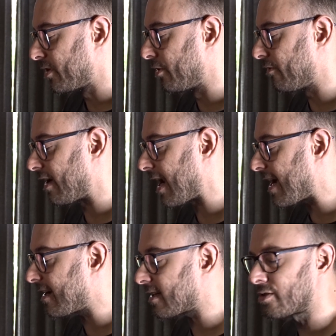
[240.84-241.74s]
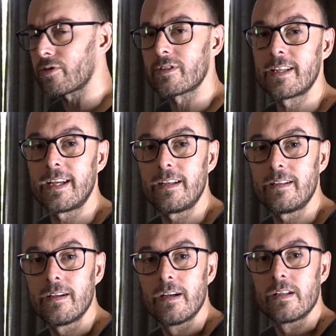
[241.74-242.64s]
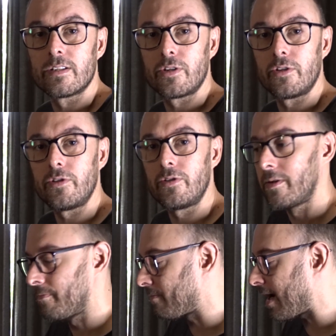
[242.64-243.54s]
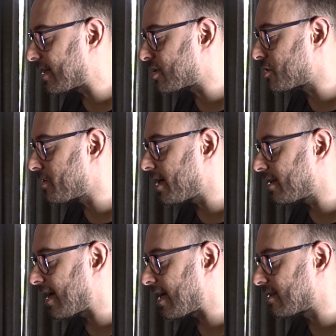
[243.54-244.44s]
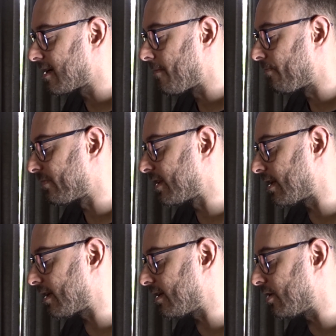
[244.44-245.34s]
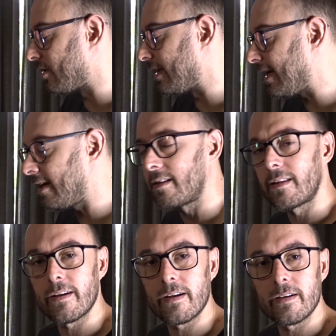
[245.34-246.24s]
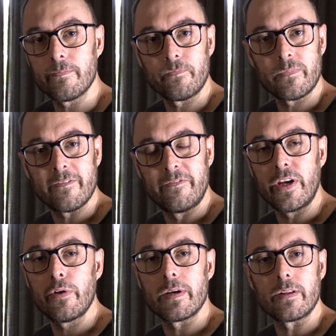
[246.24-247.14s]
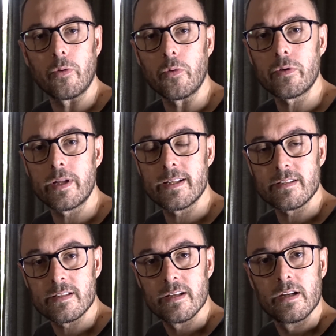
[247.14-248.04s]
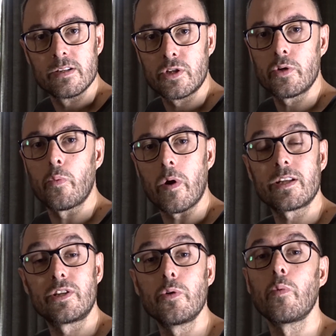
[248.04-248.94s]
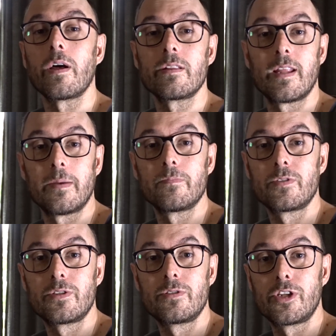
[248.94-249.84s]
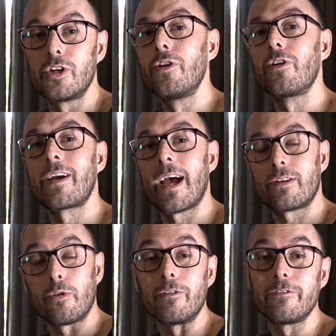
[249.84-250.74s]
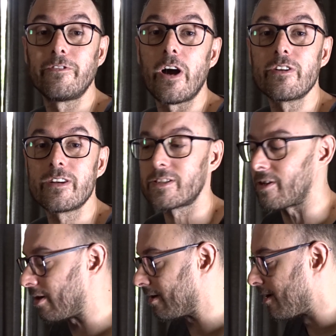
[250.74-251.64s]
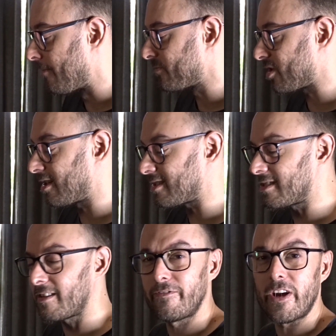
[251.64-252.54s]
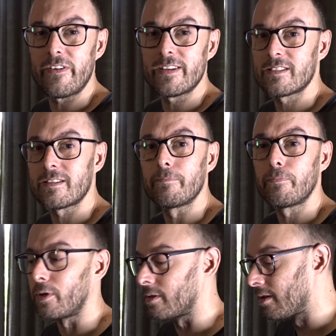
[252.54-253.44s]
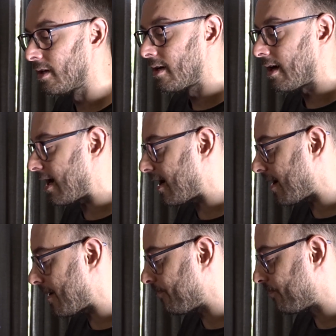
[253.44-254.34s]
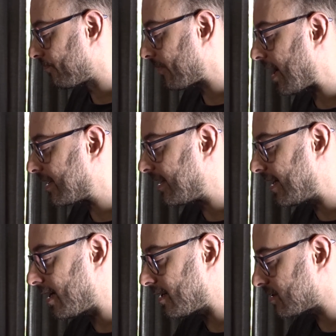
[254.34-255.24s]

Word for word: you've laid out your scene to make sure that you lead the, the viewer, the audience, to what you want them to look at or focus on. So this is a very simple um, idea.